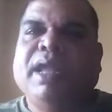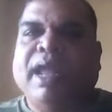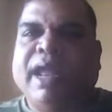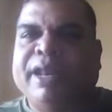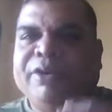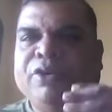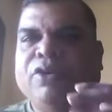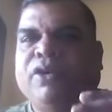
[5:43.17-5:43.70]

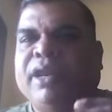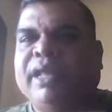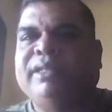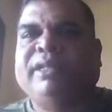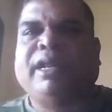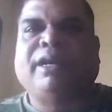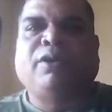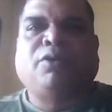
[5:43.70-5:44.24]
and you're like
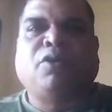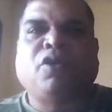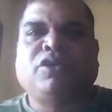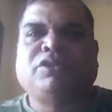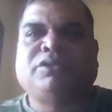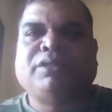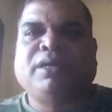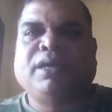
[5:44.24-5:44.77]
that rock
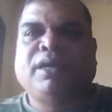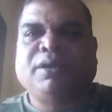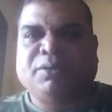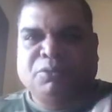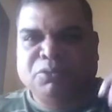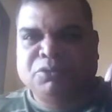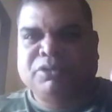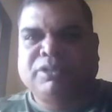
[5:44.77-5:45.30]
star
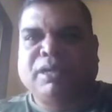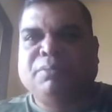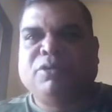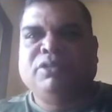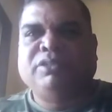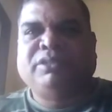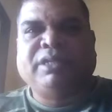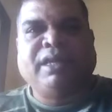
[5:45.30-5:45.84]
who's come
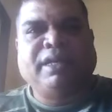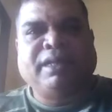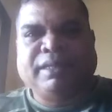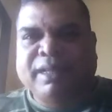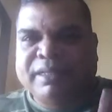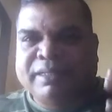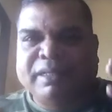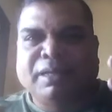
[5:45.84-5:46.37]
on stage,
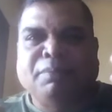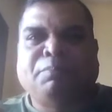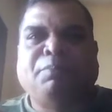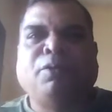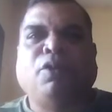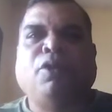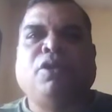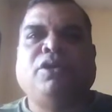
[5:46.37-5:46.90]
and the
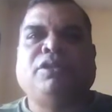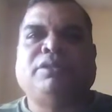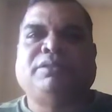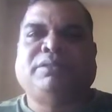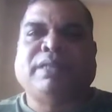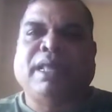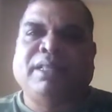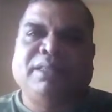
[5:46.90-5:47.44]

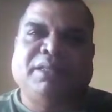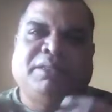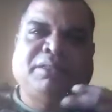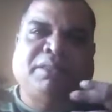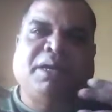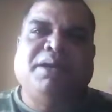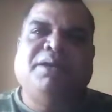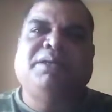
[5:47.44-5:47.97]
applause and the
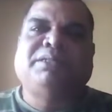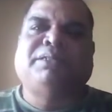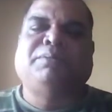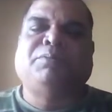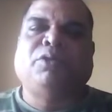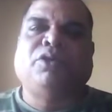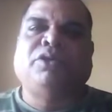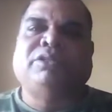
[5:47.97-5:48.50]
thunderous
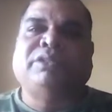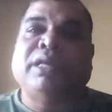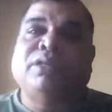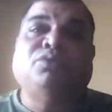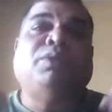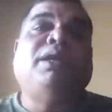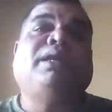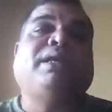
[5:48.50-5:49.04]
applause has
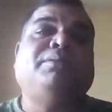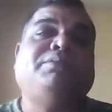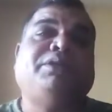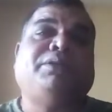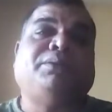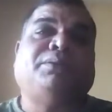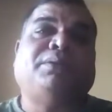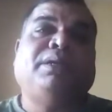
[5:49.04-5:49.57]
welcomed
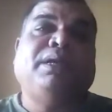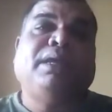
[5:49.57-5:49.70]
you.